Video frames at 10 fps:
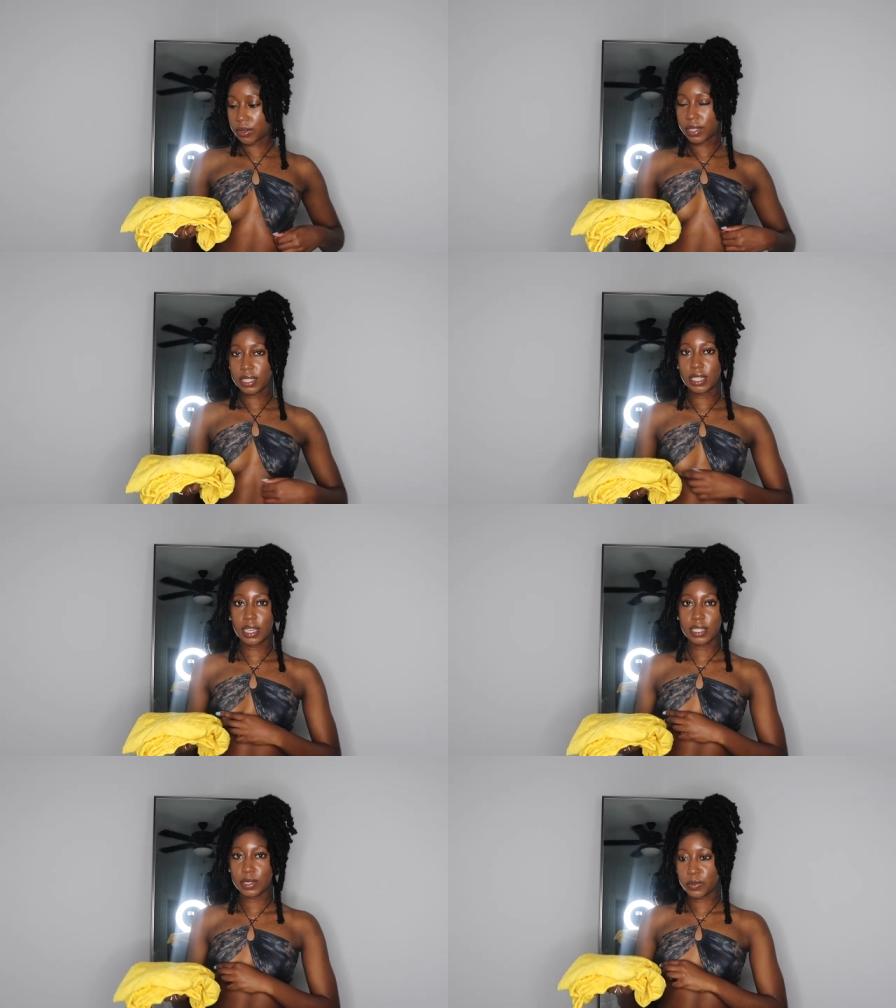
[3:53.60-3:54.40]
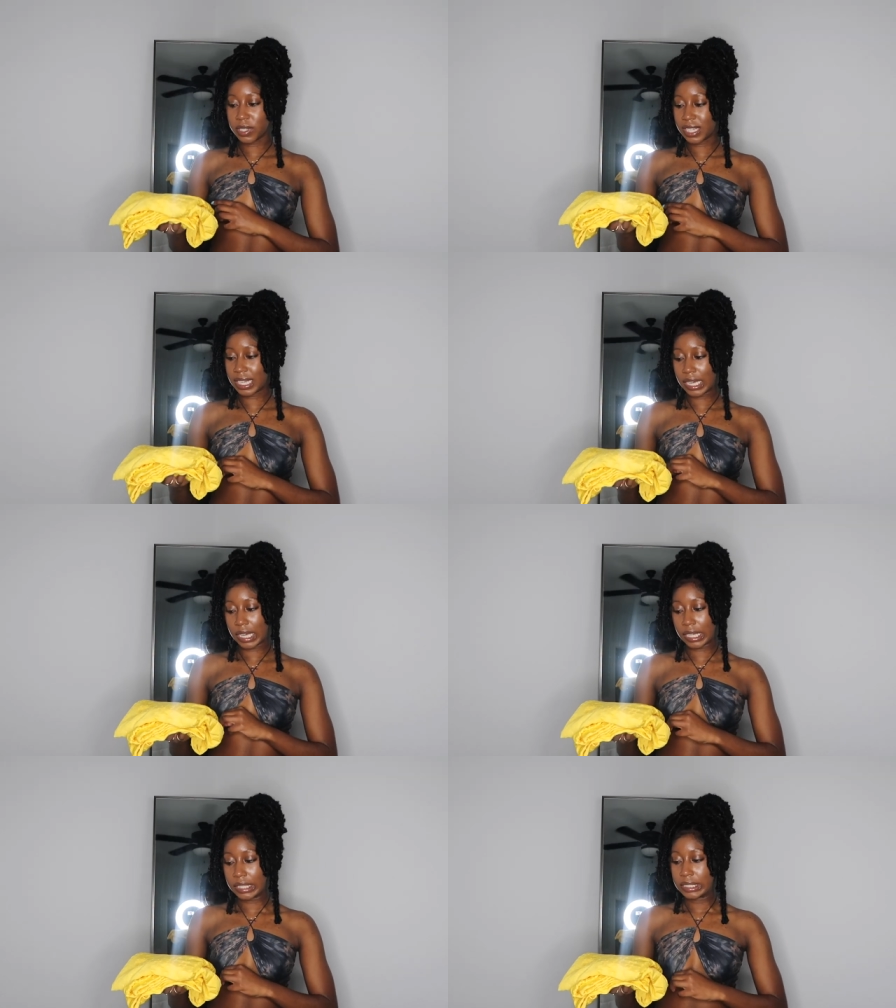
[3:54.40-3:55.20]
So this next
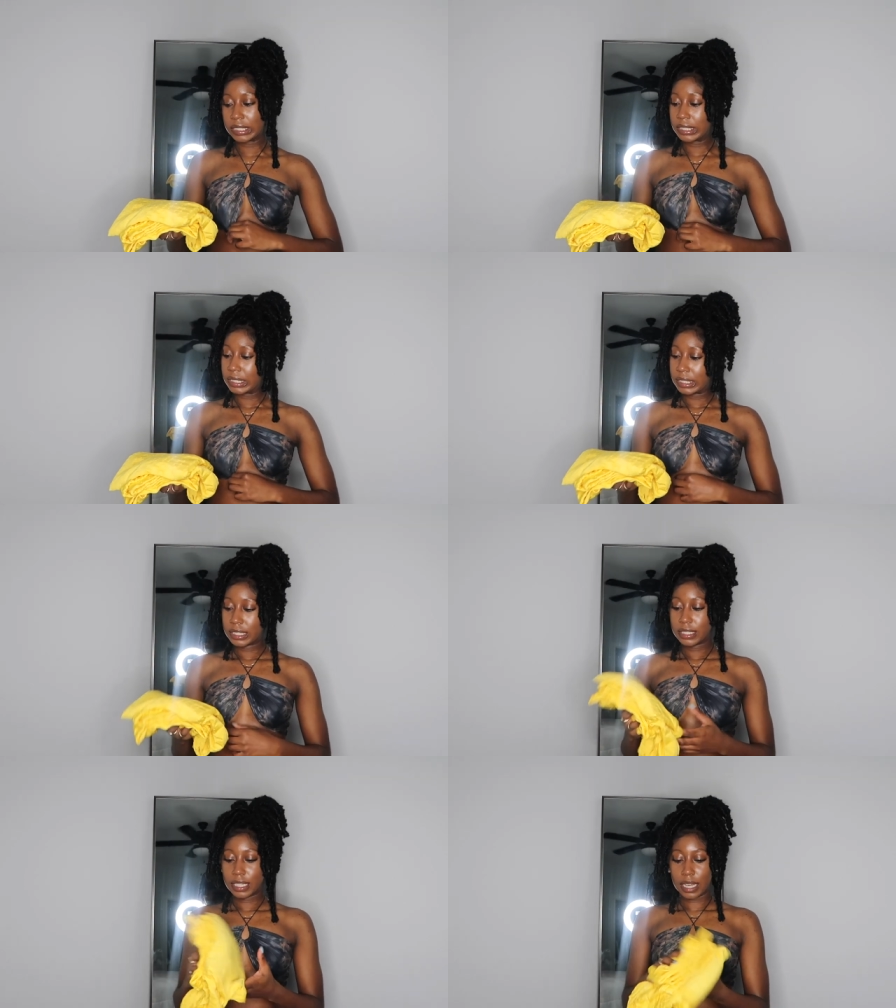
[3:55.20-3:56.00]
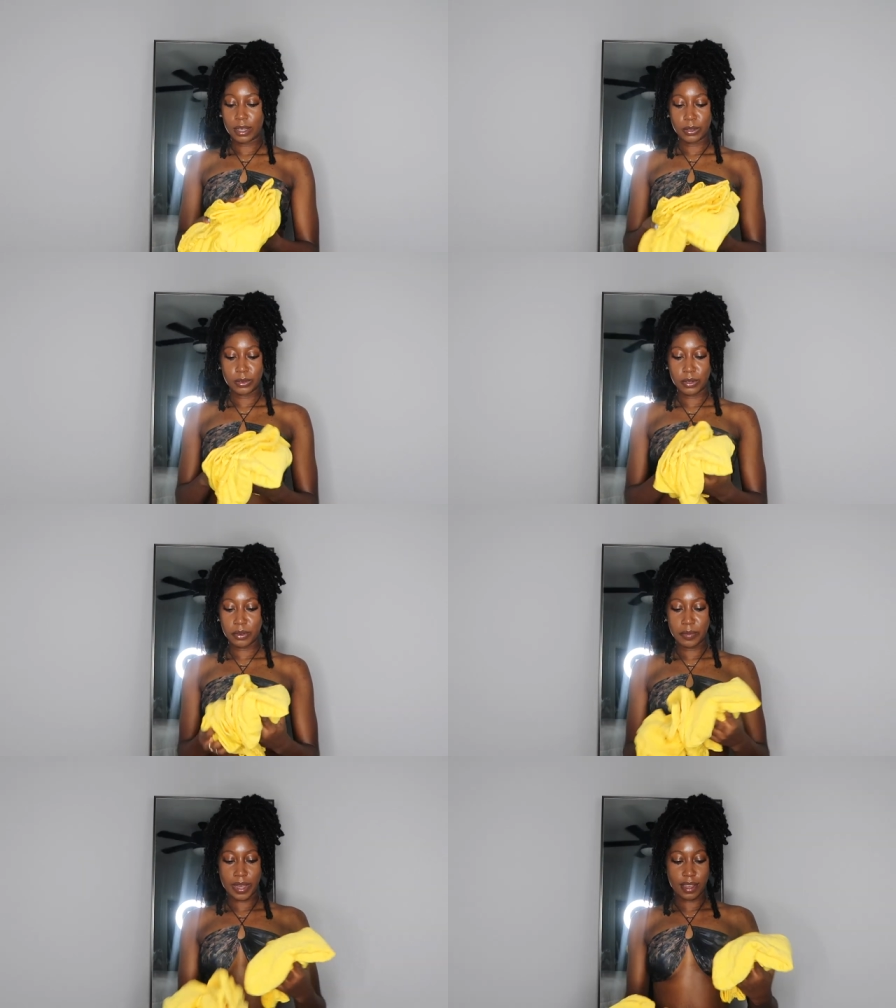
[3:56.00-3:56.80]
one, I don't
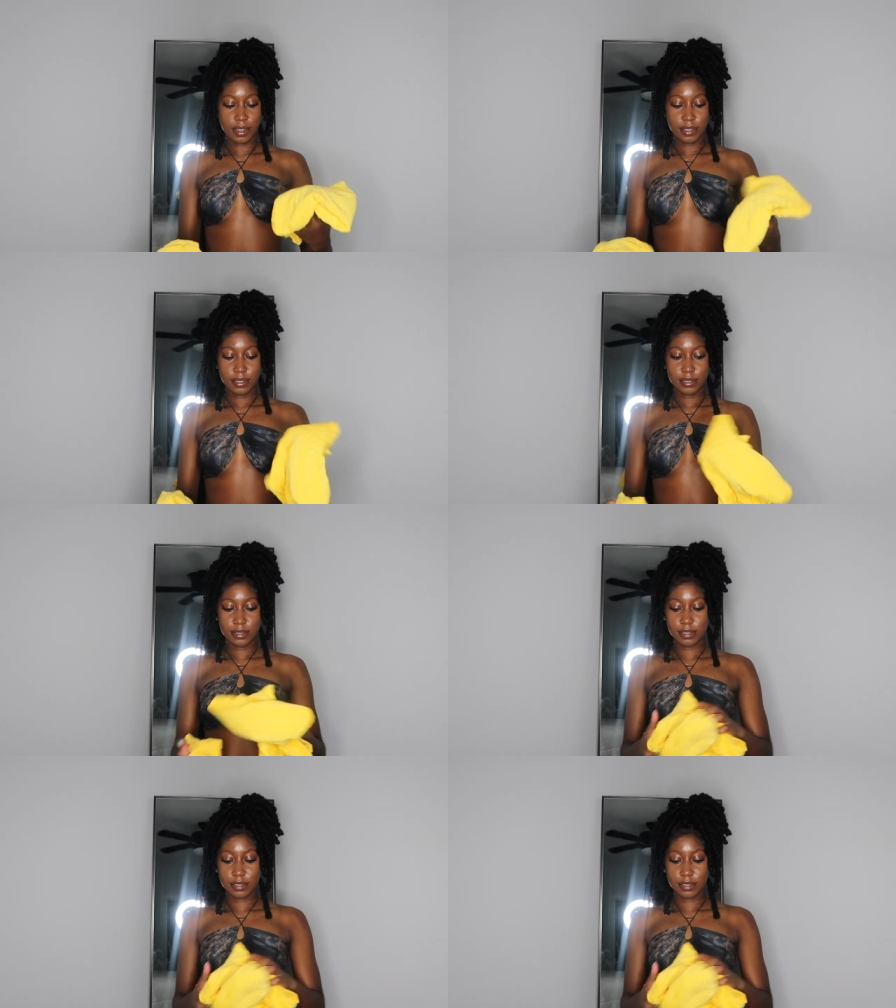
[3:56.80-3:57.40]
know about.